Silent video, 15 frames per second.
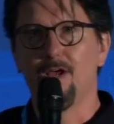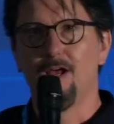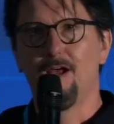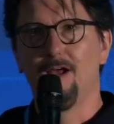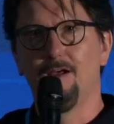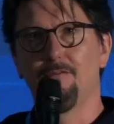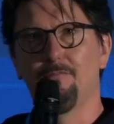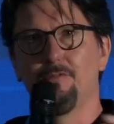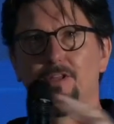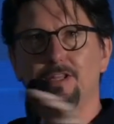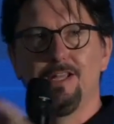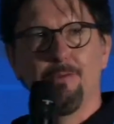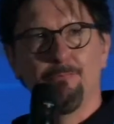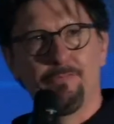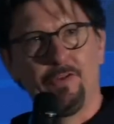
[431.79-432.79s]

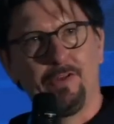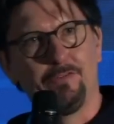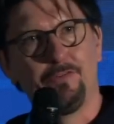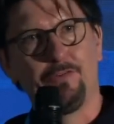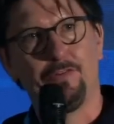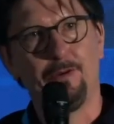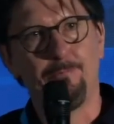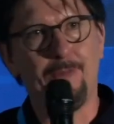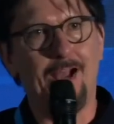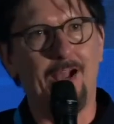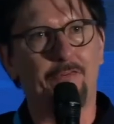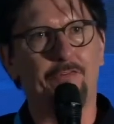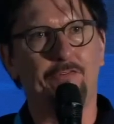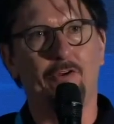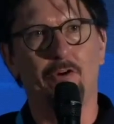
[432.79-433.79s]
lumped into the mass